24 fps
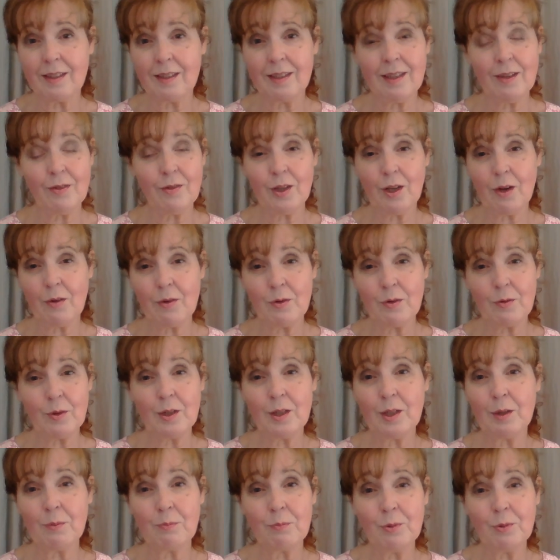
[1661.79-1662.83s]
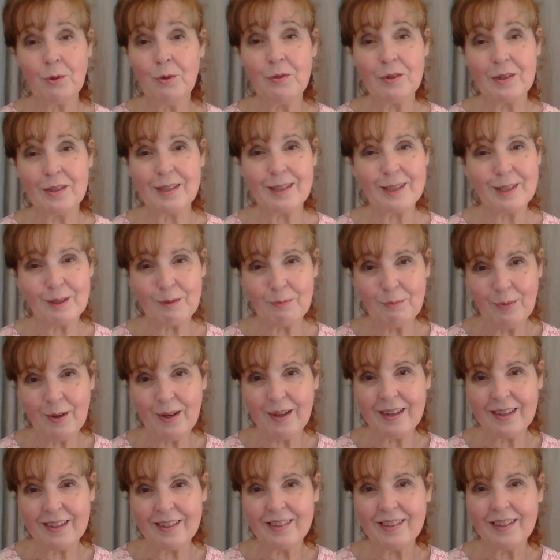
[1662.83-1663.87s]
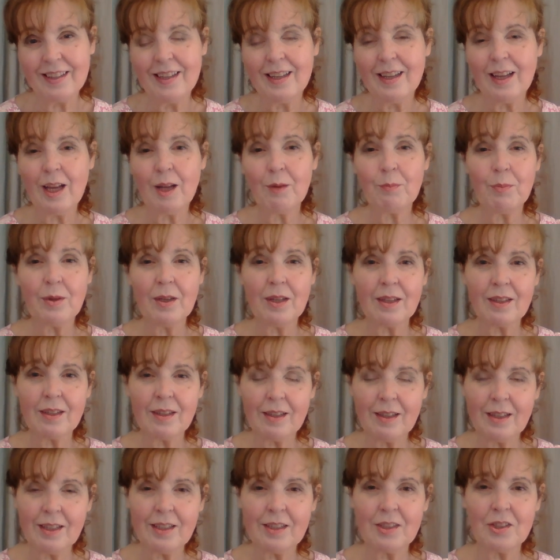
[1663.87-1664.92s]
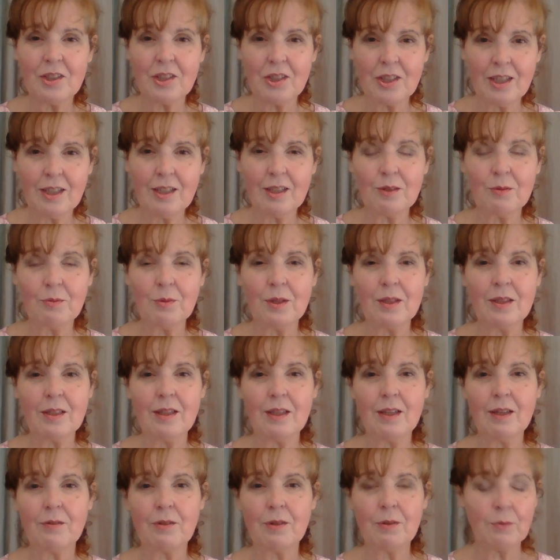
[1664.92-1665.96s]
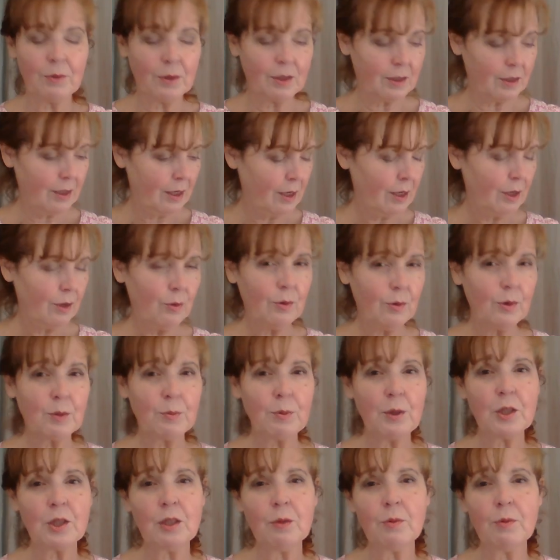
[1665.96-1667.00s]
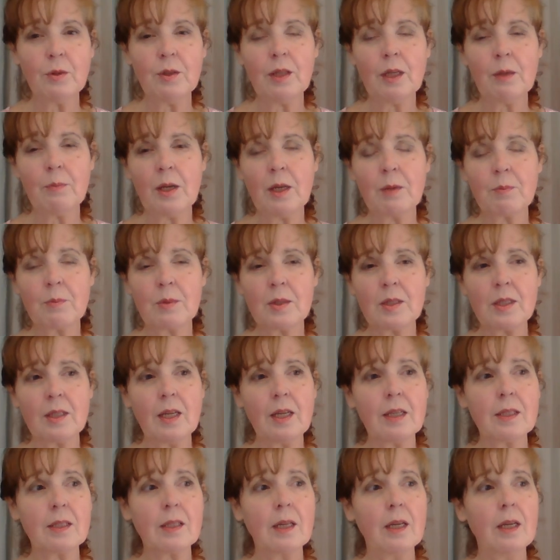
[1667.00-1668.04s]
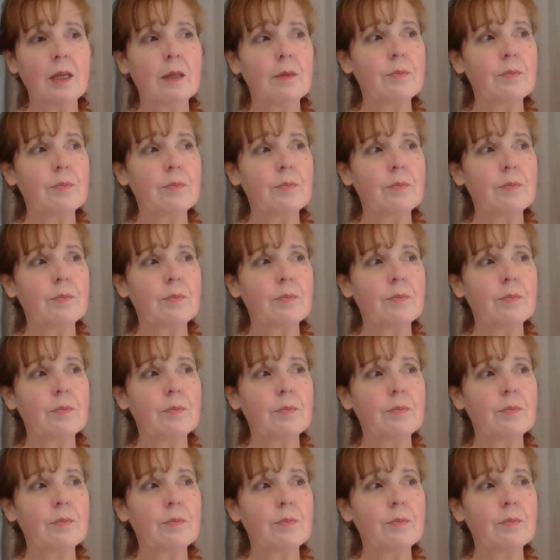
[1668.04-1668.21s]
giving everyone an approving smile and being kind and gentle with everyone, especially when they make mistakes.